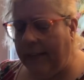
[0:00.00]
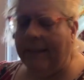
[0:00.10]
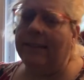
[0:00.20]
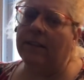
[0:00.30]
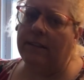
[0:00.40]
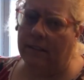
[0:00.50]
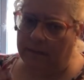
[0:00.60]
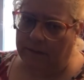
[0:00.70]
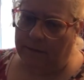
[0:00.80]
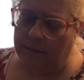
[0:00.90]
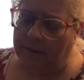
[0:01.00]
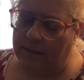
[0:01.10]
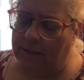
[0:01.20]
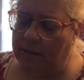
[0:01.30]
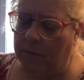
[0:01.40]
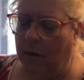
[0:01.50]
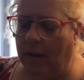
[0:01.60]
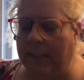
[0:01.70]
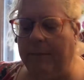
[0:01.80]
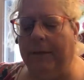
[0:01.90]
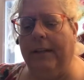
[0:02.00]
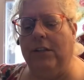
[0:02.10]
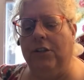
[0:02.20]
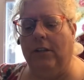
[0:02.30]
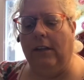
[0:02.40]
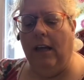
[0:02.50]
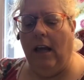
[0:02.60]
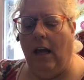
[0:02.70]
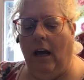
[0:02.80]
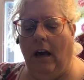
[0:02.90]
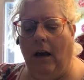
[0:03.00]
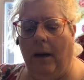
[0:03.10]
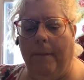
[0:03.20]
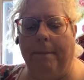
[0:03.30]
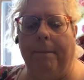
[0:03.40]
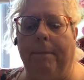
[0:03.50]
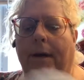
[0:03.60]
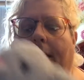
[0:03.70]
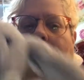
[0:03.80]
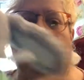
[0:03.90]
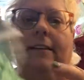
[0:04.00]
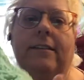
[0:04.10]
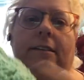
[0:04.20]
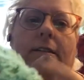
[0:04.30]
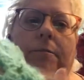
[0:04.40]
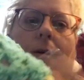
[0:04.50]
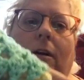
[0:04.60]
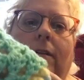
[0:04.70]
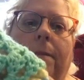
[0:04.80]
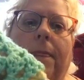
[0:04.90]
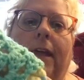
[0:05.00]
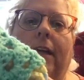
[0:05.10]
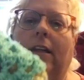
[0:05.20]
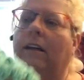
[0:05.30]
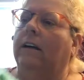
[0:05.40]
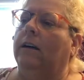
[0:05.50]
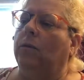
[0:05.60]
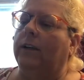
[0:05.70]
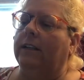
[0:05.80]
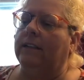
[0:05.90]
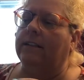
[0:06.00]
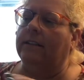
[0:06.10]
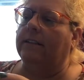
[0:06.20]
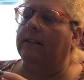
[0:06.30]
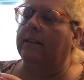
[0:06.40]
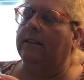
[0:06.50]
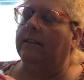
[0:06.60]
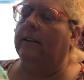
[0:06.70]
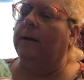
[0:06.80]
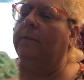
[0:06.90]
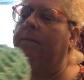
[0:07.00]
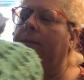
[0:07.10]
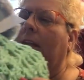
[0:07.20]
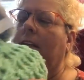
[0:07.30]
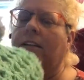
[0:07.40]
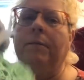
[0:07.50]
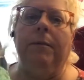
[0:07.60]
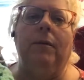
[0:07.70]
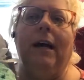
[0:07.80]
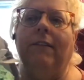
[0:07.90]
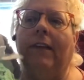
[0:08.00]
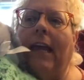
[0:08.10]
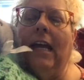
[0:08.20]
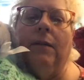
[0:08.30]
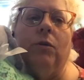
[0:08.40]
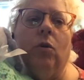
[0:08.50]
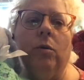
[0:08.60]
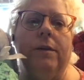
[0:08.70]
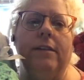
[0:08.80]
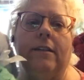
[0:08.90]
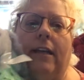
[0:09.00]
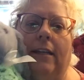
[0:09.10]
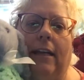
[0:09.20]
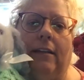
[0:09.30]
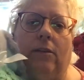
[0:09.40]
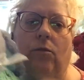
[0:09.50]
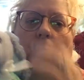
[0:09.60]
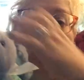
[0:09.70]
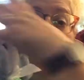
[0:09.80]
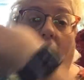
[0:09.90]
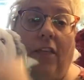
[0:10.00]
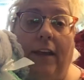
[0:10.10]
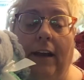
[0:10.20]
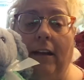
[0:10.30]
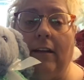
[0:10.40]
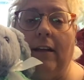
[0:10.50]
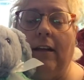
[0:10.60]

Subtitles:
That's just a small explanation. But this part, what it is it's some people have like animagurumis and they do the whole thing.